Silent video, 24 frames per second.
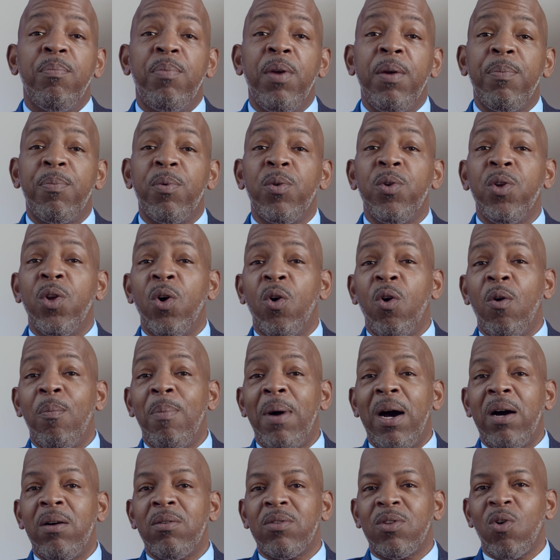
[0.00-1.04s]
people know
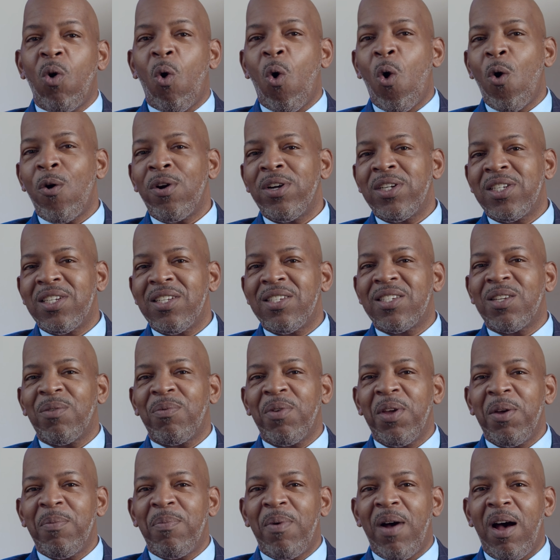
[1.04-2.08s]
about the origins of
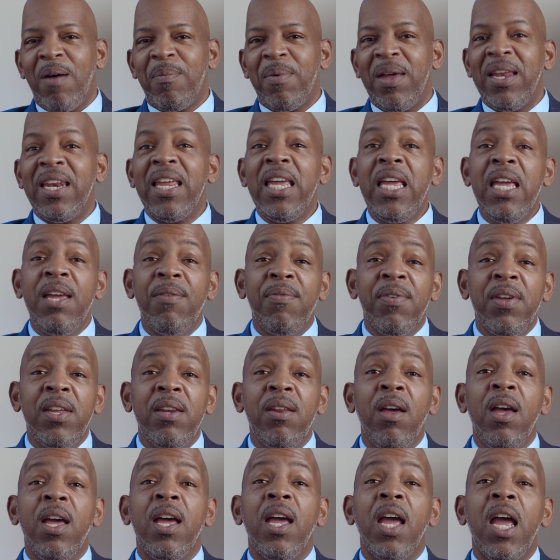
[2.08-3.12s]
hip hop and
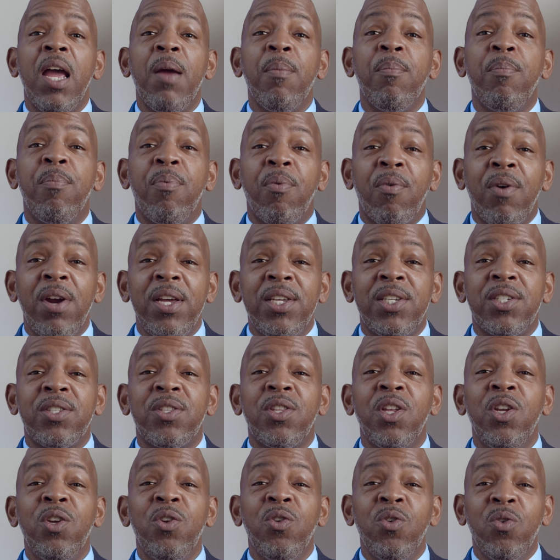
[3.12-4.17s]
even embrace
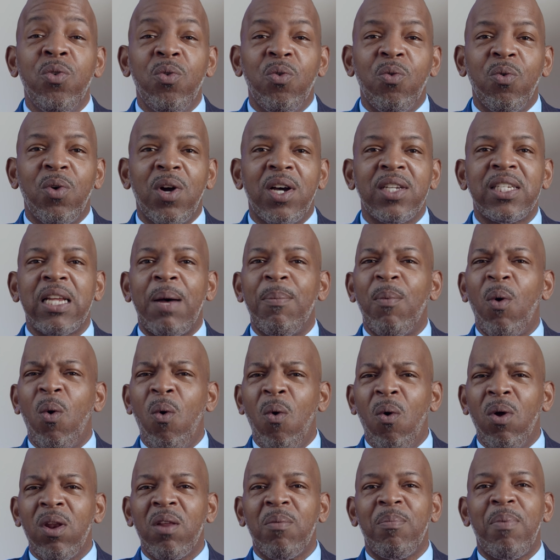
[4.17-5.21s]
the new, because I'm
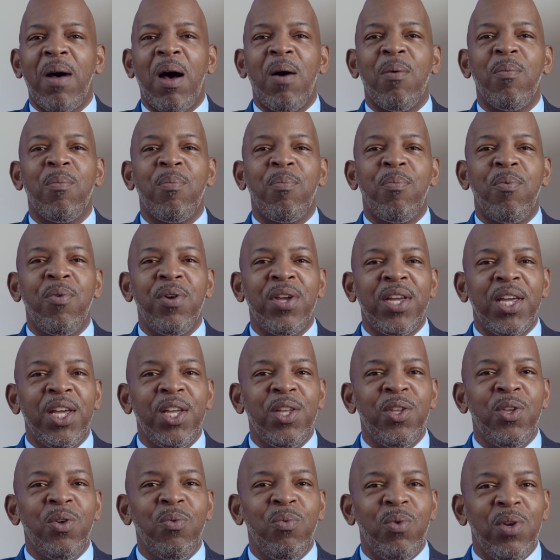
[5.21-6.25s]
all about
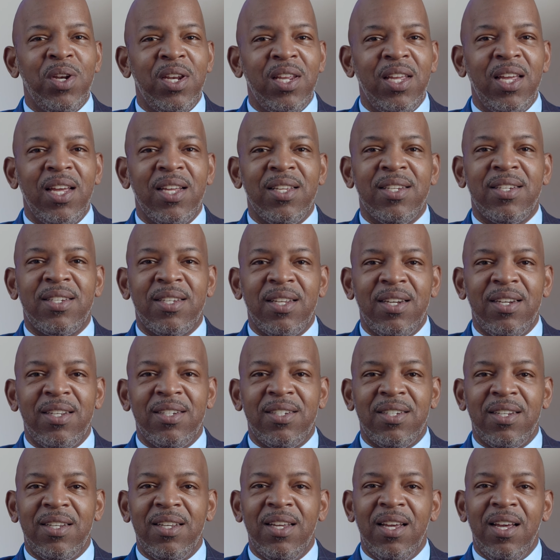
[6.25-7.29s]
bringing unity and
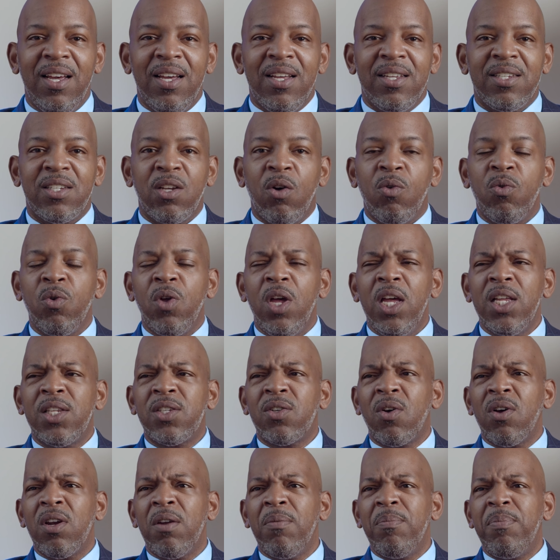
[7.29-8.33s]
synergy. So it's
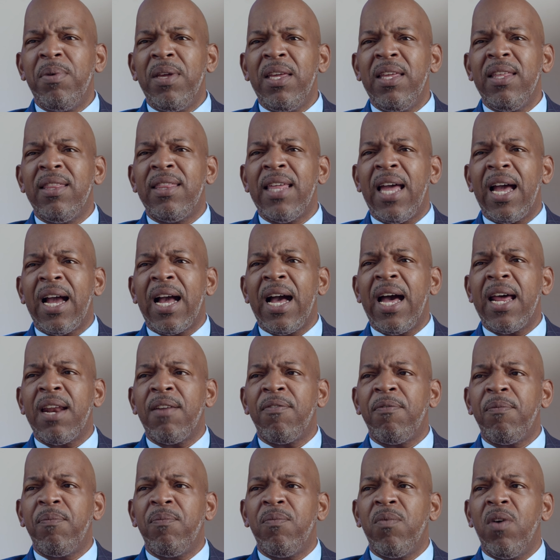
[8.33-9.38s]
going to be that kind
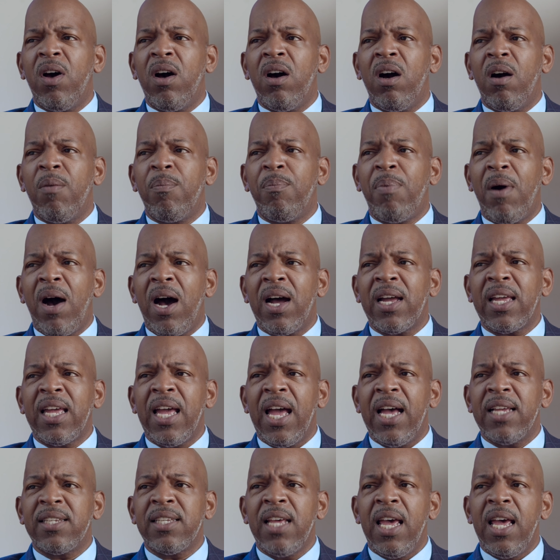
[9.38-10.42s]
of podcast,